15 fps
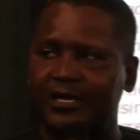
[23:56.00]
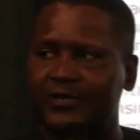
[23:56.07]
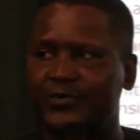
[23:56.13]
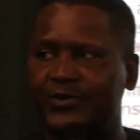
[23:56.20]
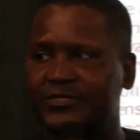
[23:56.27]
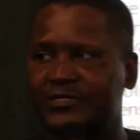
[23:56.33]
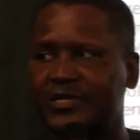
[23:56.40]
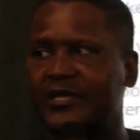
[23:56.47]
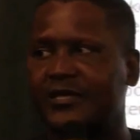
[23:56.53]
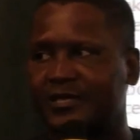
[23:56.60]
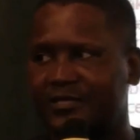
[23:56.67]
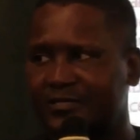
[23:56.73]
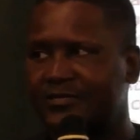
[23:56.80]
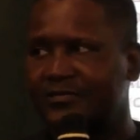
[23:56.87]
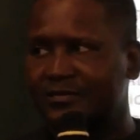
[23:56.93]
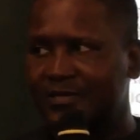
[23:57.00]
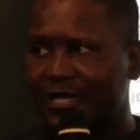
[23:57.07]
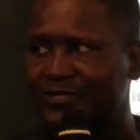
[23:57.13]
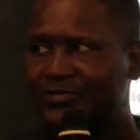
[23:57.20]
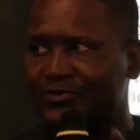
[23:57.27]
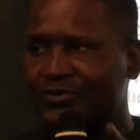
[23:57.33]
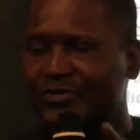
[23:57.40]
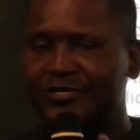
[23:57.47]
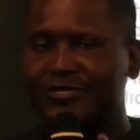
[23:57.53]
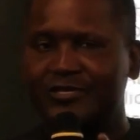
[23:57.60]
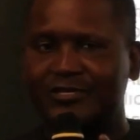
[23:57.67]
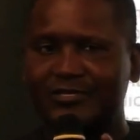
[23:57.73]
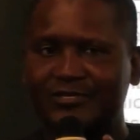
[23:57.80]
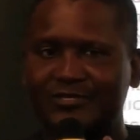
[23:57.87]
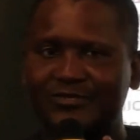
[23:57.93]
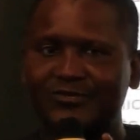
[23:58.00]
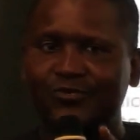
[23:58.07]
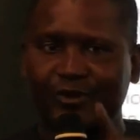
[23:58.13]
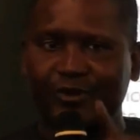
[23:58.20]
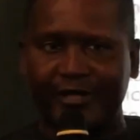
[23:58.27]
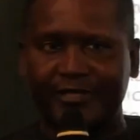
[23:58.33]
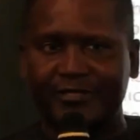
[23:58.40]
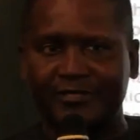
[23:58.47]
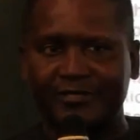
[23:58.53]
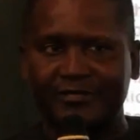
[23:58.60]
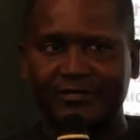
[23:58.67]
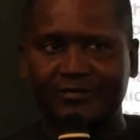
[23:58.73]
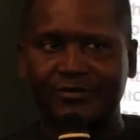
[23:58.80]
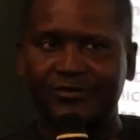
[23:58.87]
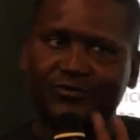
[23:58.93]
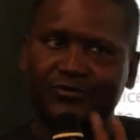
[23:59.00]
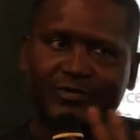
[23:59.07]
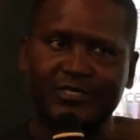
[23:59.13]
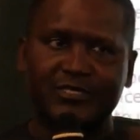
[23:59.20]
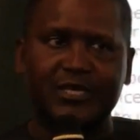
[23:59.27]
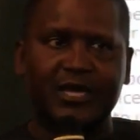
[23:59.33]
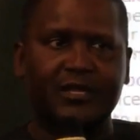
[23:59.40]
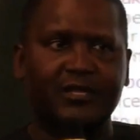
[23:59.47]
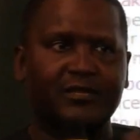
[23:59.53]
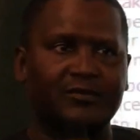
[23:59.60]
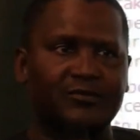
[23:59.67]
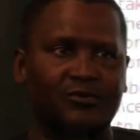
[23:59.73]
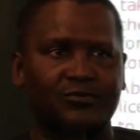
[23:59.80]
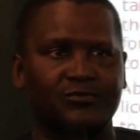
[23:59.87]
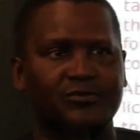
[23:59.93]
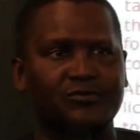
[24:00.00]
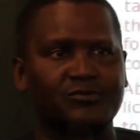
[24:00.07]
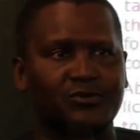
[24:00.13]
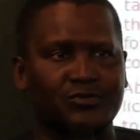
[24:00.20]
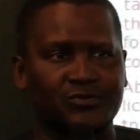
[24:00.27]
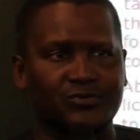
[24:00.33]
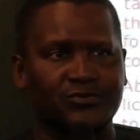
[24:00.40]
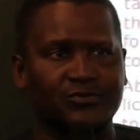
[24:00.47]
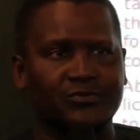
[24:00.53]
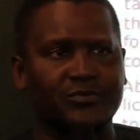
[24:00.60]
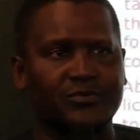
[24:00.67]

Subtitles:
it means that, yes, that story is correct. So we decided no, not to.